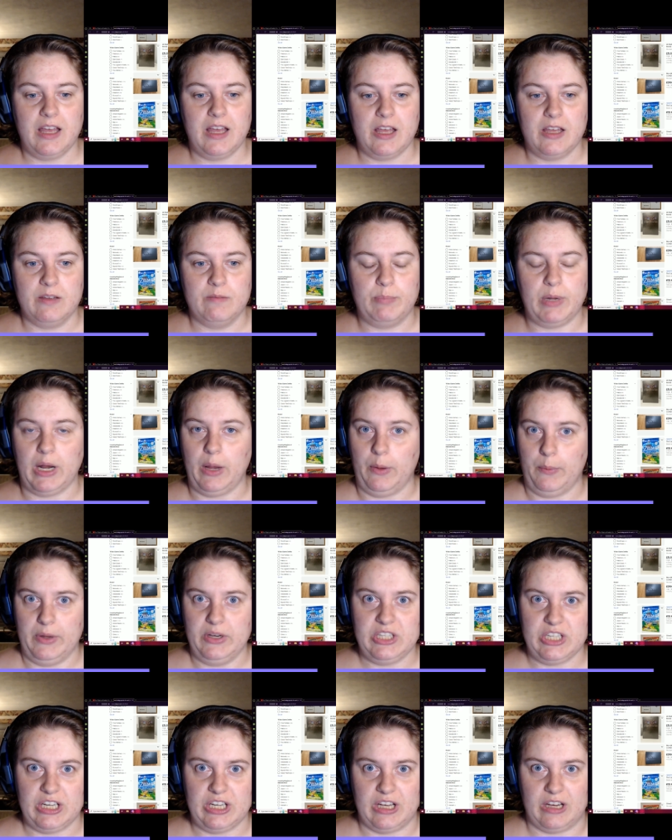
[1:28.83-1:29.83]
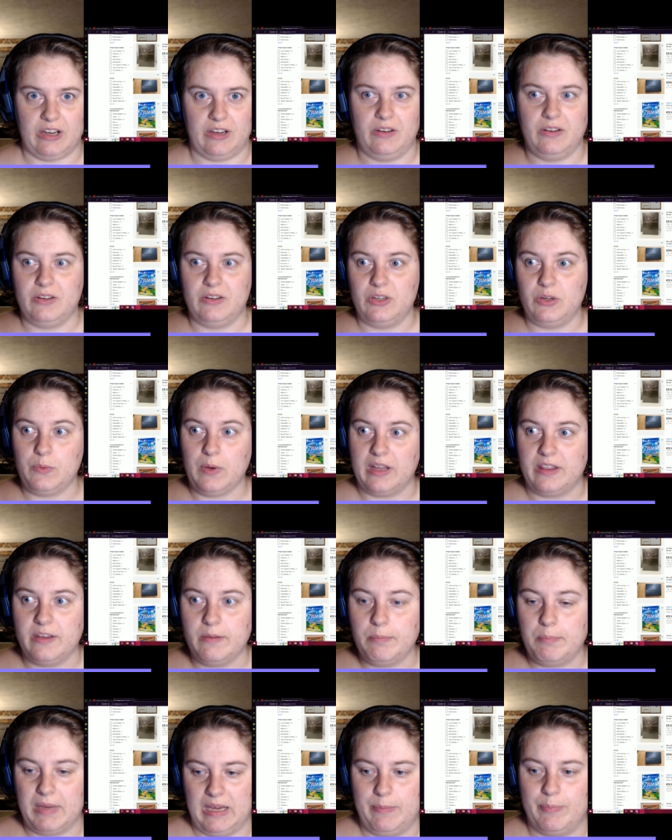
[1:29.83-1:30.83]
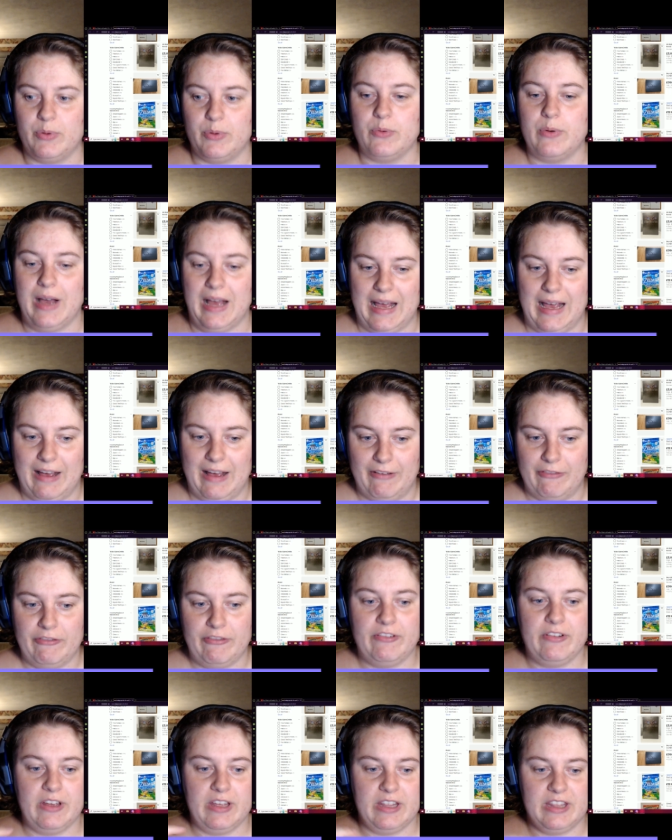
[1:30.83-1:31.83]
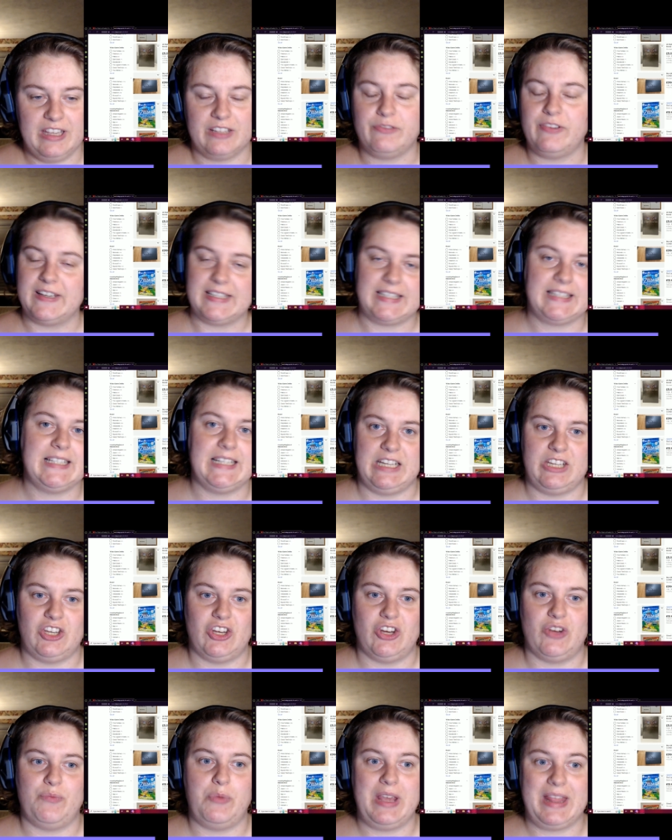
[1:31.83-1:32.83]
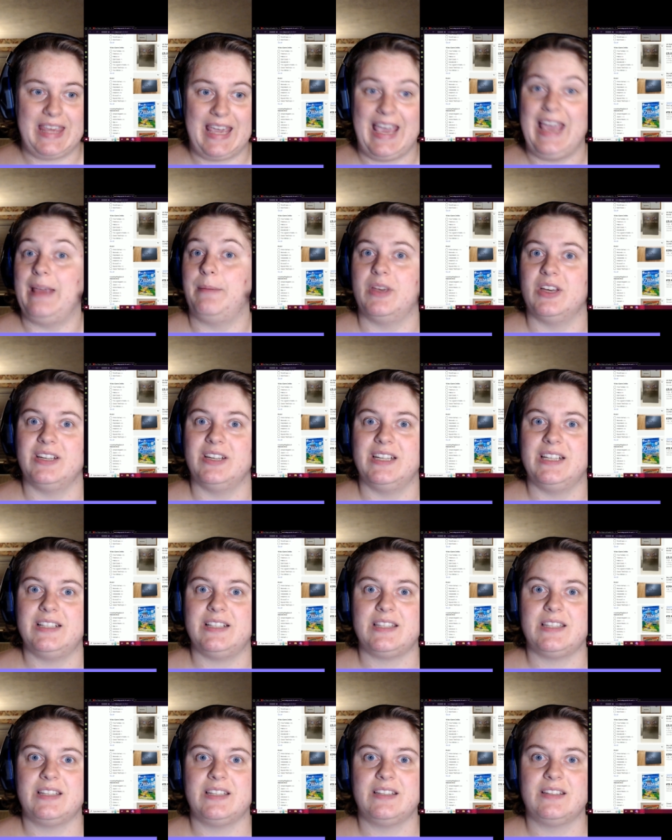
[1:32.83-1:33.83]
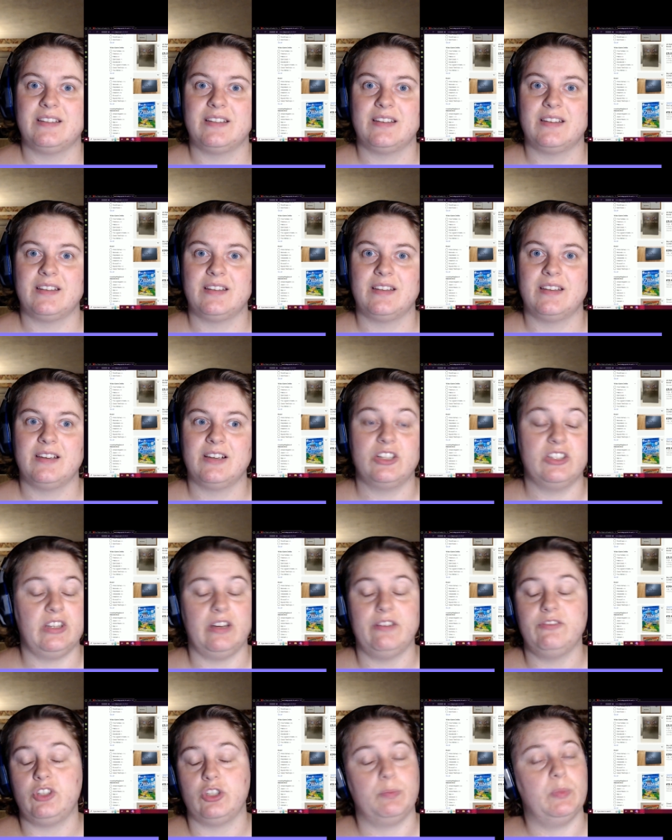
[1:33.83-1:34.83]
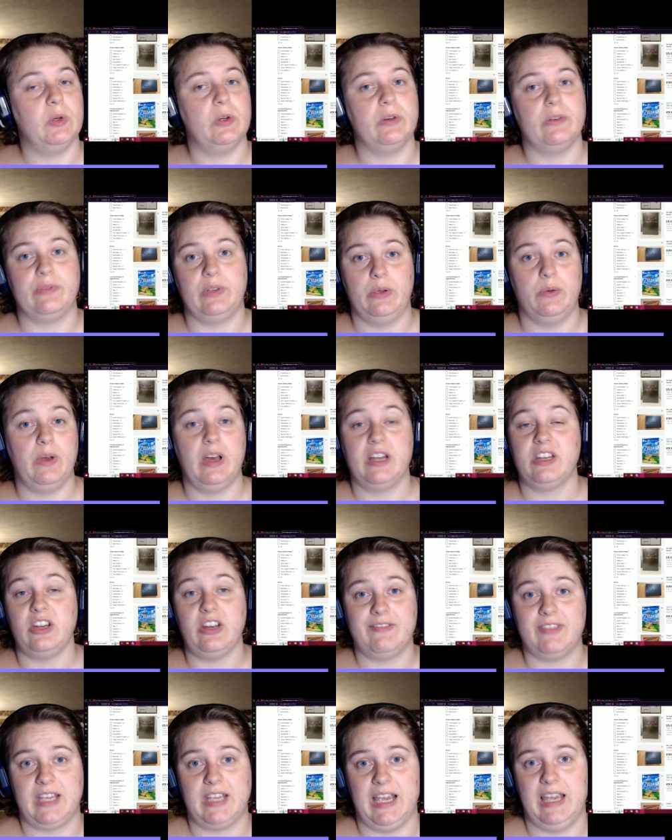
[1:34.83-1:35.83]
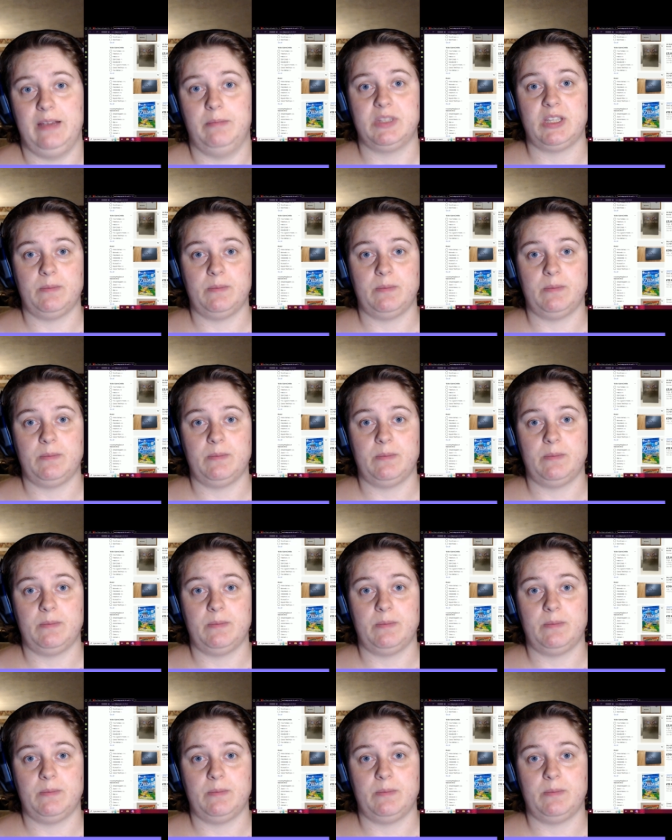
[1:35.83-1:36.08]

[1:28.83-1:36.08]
But I want to know, do other people have this fascination with game guides? Because I've just bought a few. I don't have the games.